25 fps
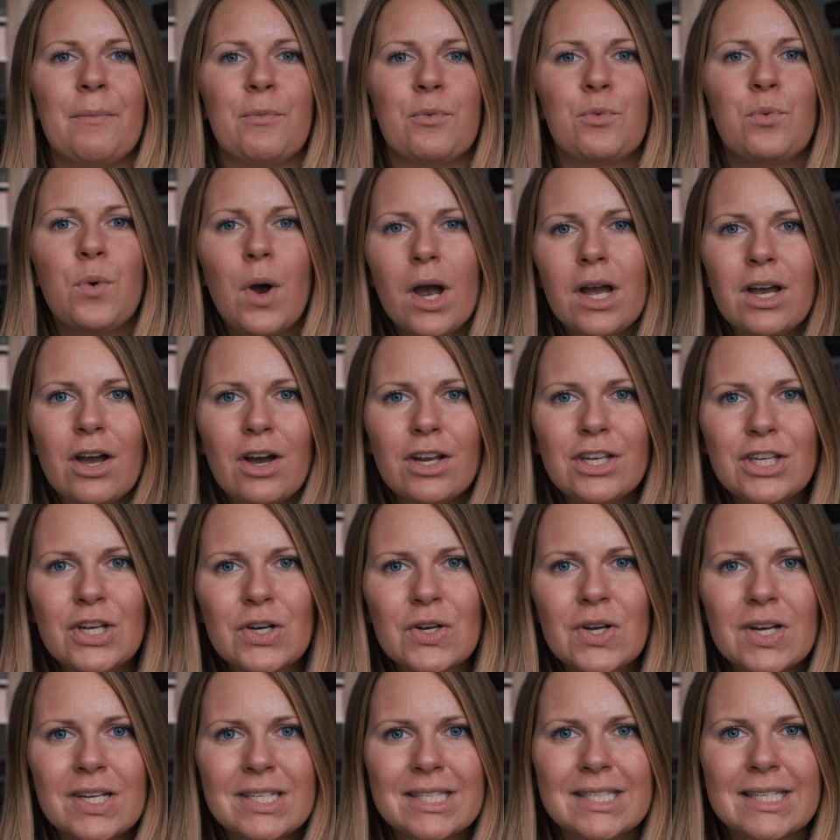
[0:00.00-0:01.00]
work on your
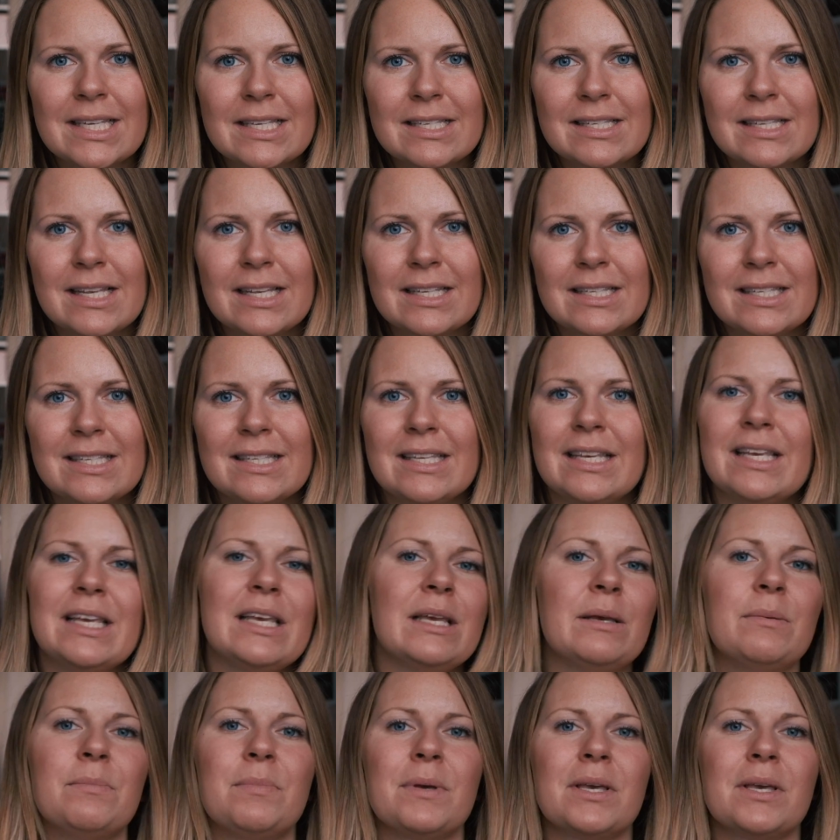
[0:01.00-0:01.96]
consistency,